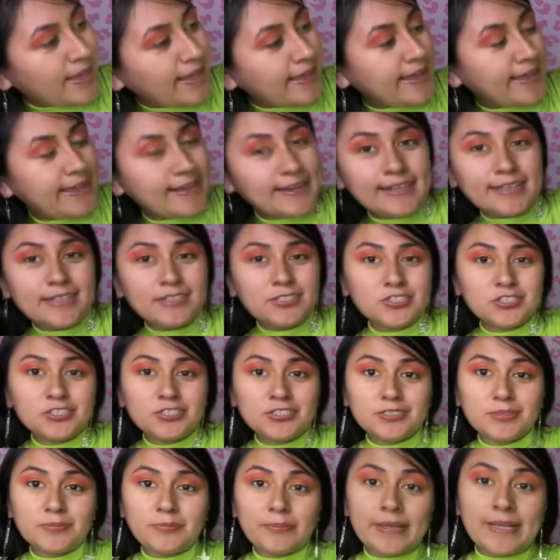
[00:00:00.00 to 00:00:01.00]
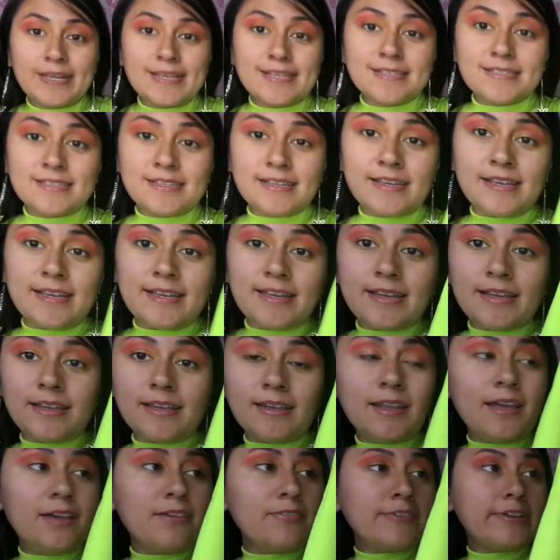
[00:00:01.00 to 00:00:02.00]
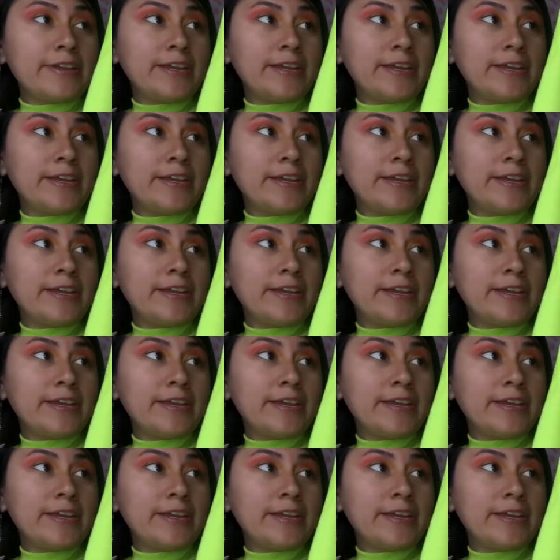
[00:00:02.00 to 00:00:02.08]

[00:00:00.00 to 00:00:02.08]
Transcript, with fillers: and it is just amazing. love